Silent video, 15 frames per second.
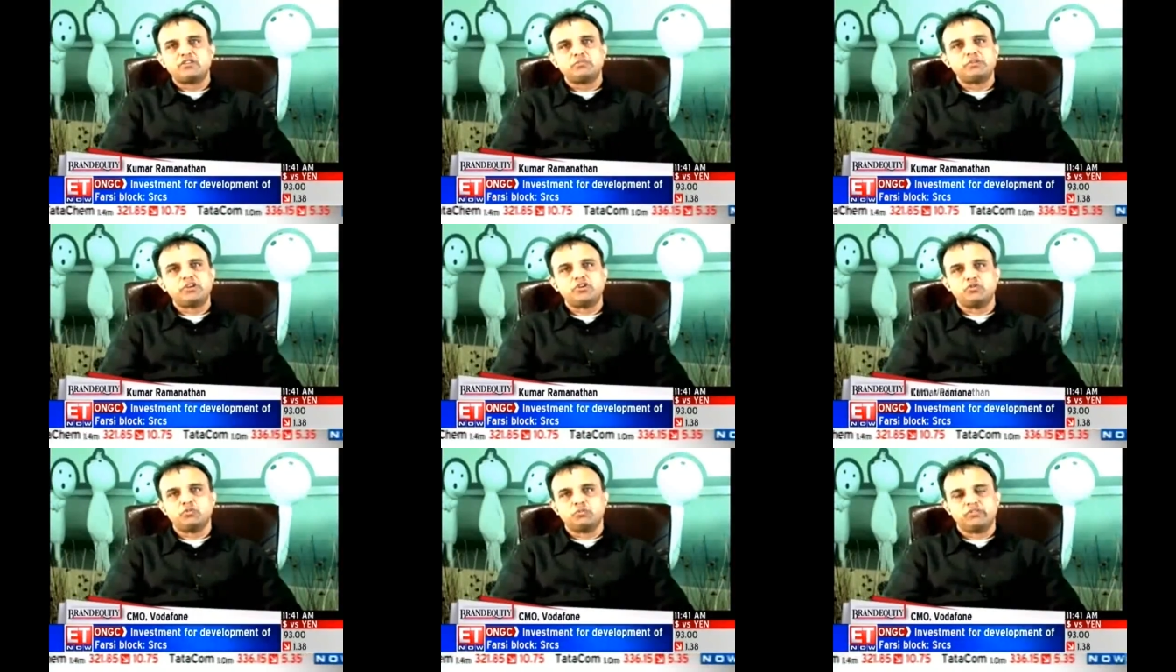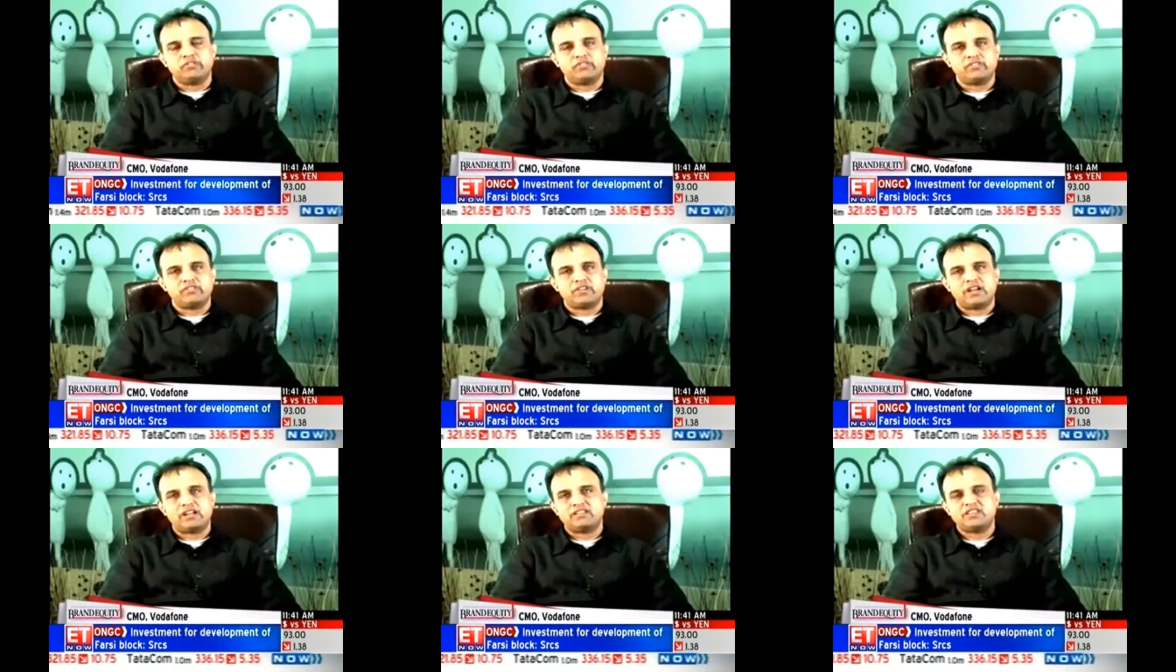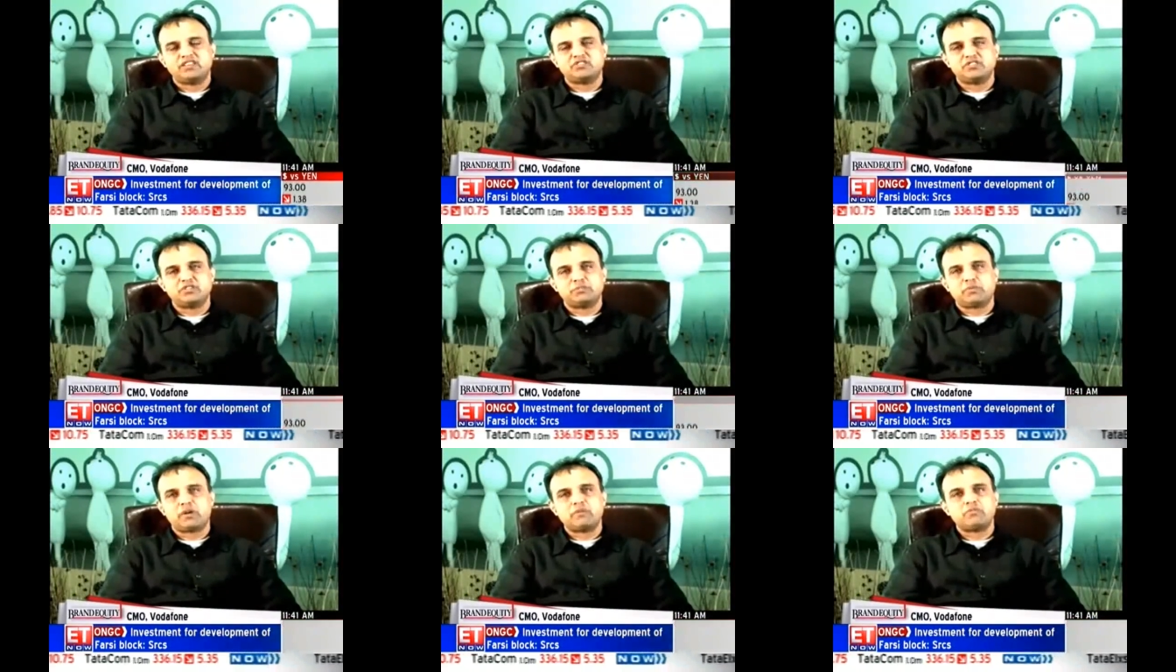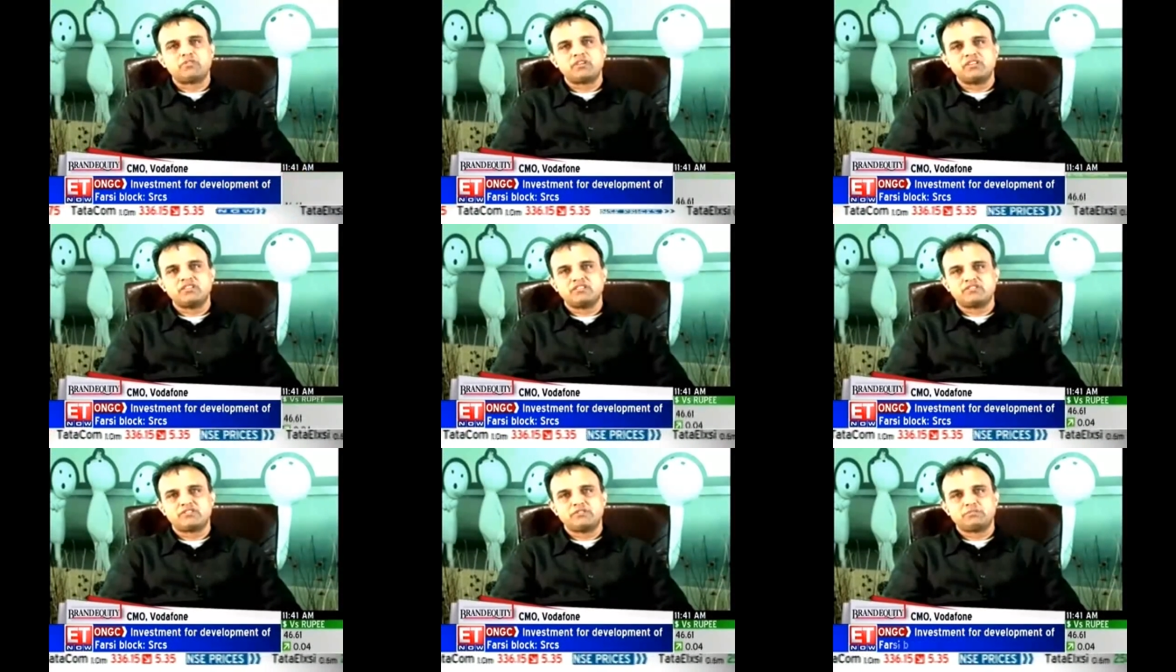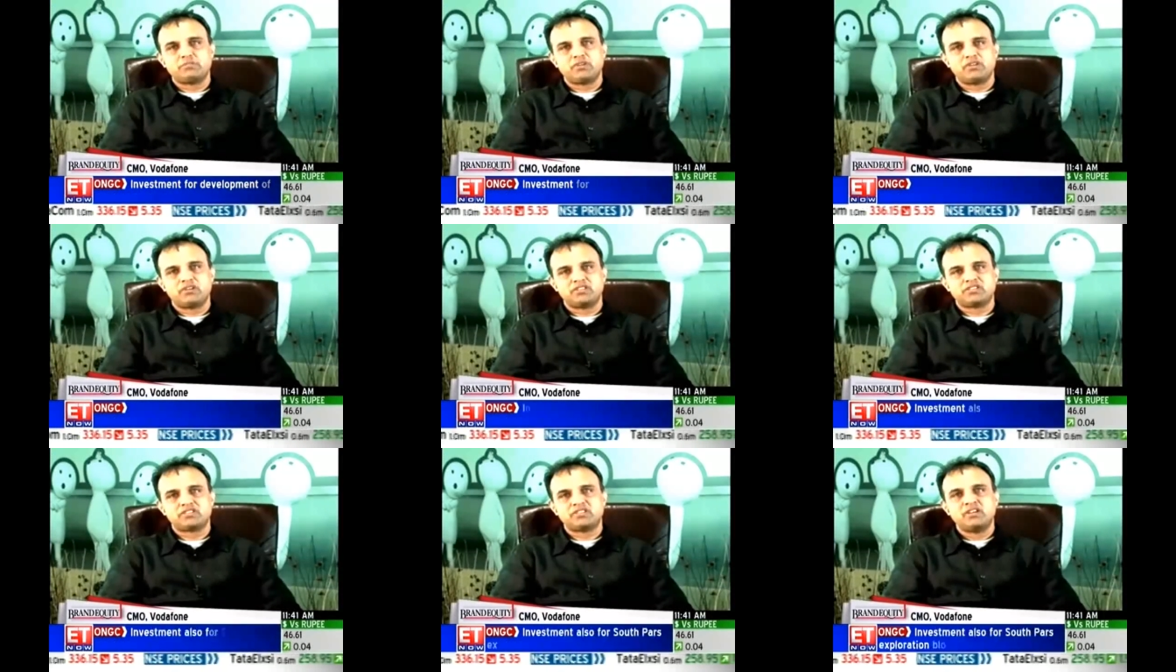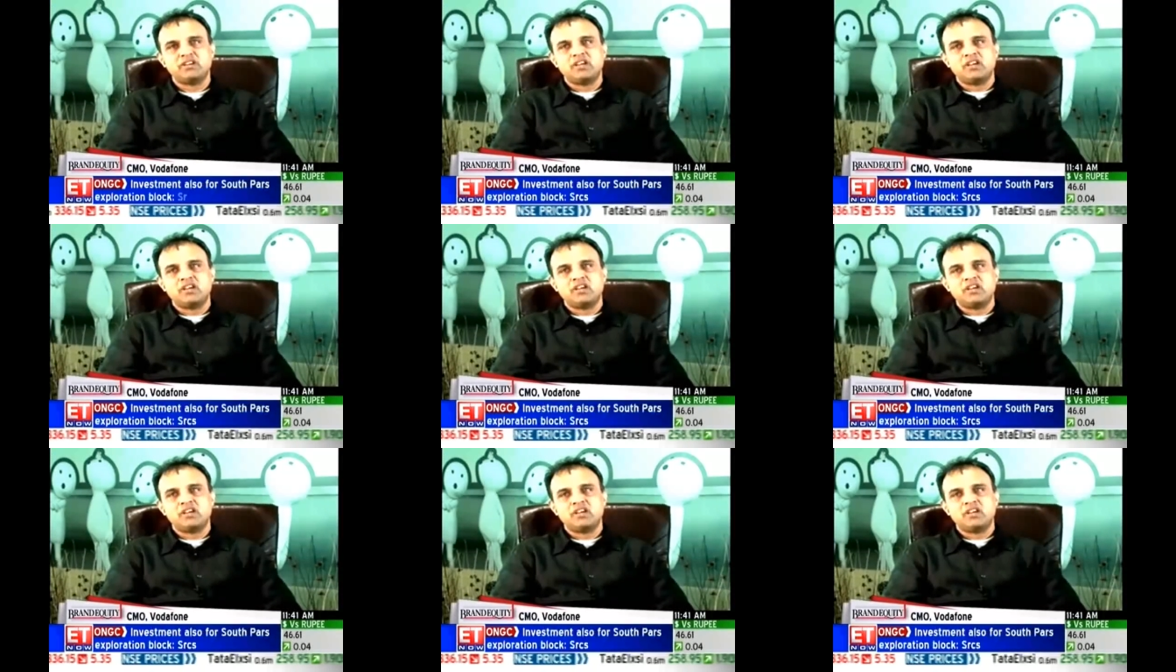thing to be human. And this is the primarily the three pillars